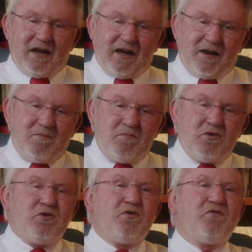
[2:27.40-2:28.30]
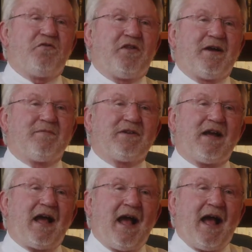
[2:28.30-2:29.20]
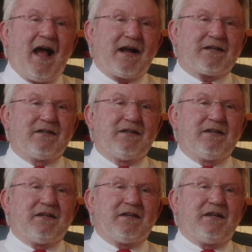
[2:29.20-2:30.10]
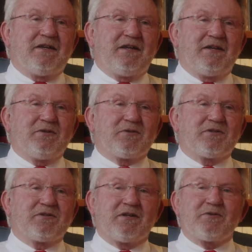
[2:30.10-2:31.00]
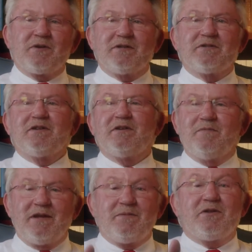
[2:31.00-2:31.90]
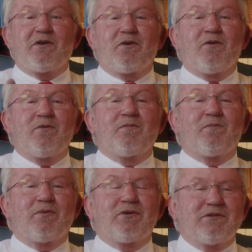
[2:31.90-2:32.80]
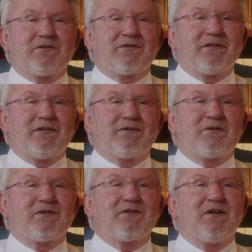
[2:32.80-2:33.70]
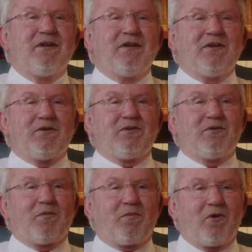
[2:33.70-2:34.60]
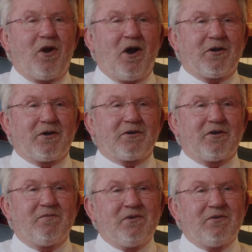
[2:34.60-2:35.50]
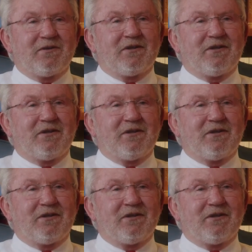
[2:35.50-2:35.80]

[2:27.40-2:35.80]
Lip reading: and move them to act in interests that transcend maybe their own personal interests to a broader communal